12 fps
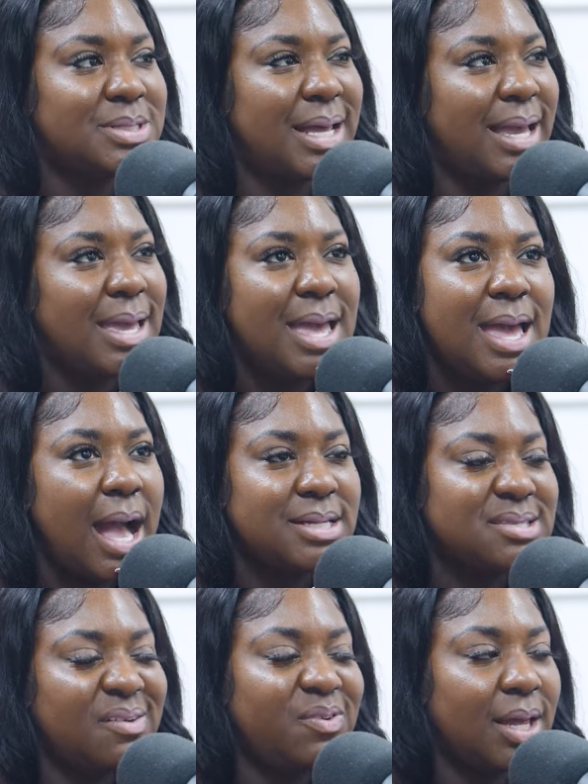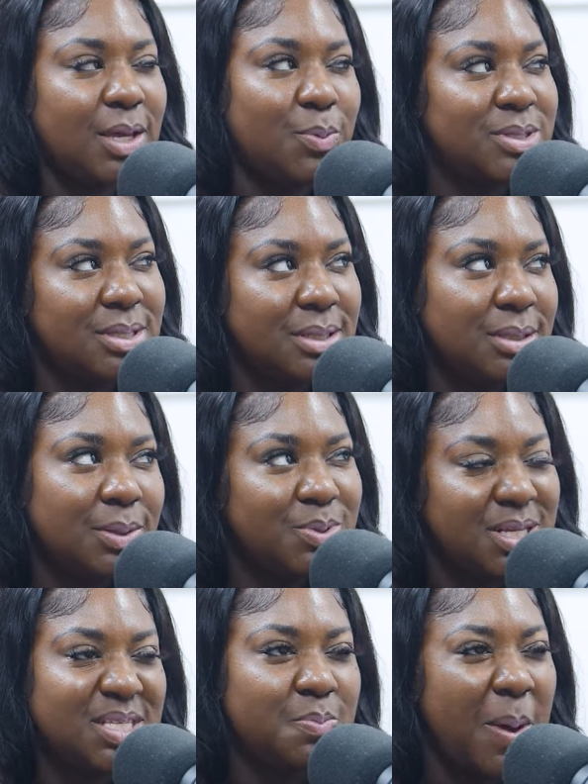I was like, I just didn't feel like it was
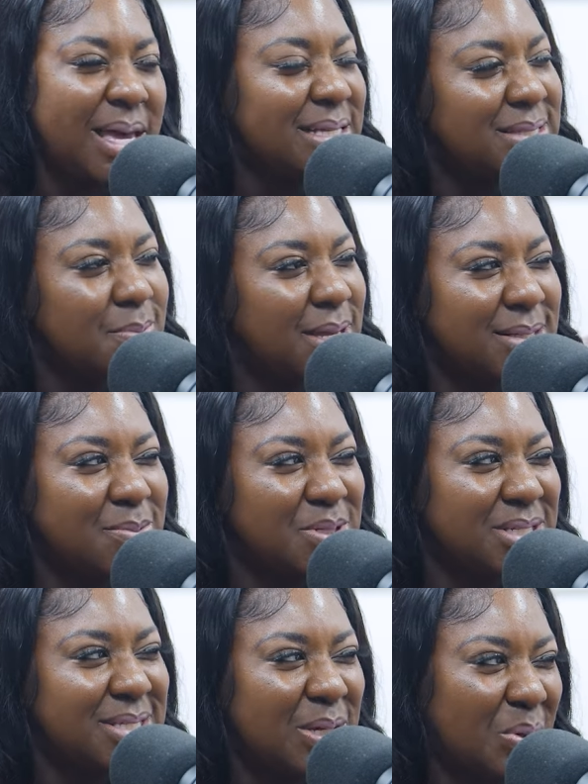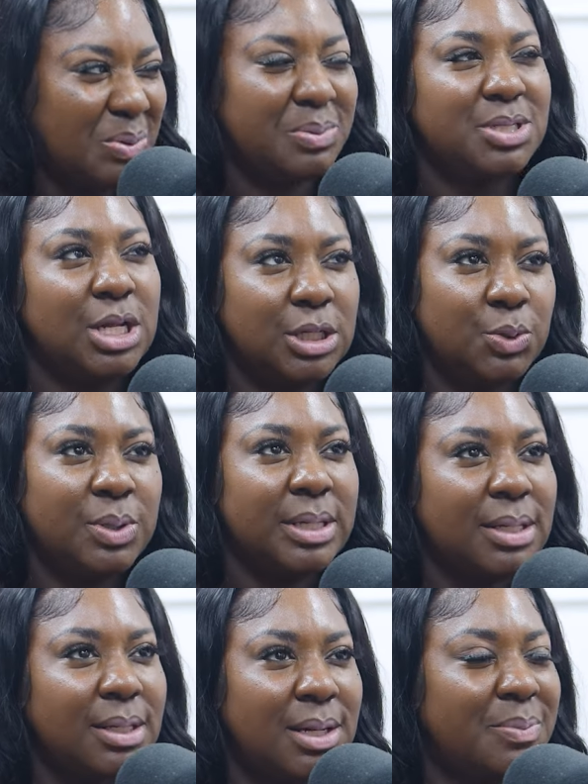a space because it was just so
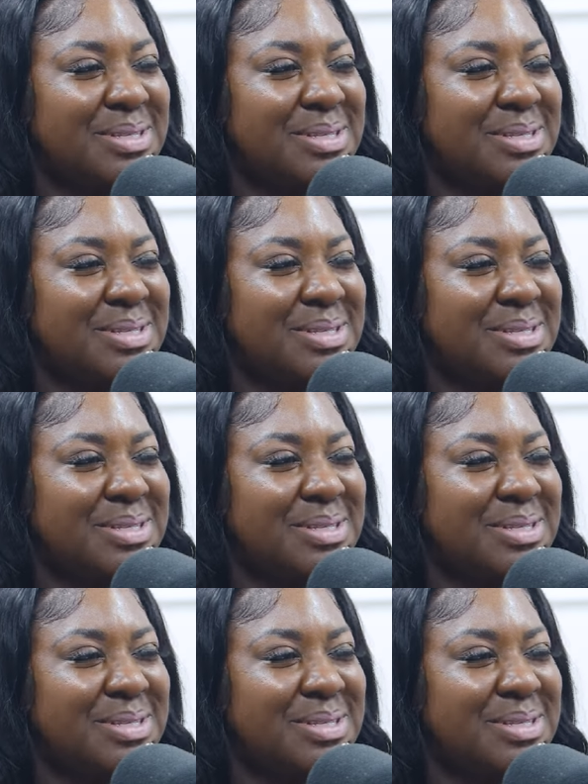diluted.